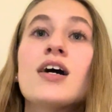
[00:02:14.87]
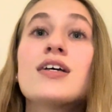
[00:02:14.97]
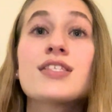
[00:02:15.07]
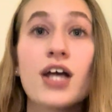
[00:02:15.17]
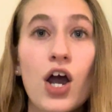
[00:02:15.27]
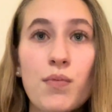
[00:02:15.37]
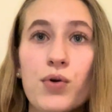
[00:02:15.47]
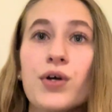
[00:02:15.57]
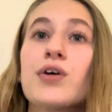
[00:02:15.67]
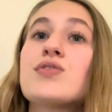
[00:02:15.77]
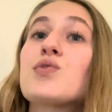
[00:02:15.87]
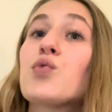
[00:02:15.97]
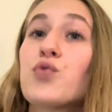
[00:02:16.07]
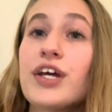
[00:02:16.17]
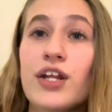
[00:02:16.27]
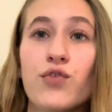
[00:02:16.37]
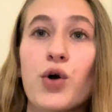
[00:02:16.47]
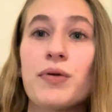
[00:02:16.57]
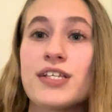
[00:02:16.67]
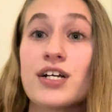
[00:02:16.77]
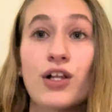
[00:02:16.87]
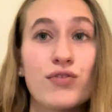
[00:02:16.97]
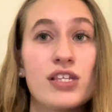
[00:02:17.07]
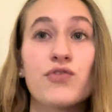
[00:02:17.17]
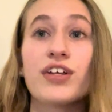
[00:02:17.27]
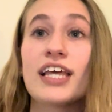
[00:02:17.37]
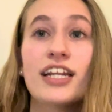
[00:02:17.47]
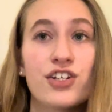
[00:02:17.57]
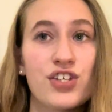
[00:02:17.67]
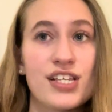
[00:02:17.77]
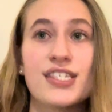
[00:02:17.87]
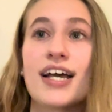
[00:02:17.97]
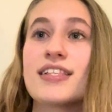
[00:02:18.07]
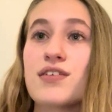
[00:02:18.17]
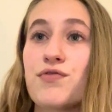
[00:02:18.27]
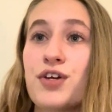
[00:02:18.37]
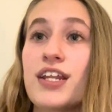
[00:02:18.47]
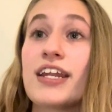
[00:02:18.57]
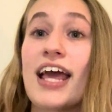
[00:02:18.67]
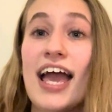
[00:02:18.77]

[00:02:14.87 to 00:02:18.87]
Scarborough's reading rope is closely related to the science of reading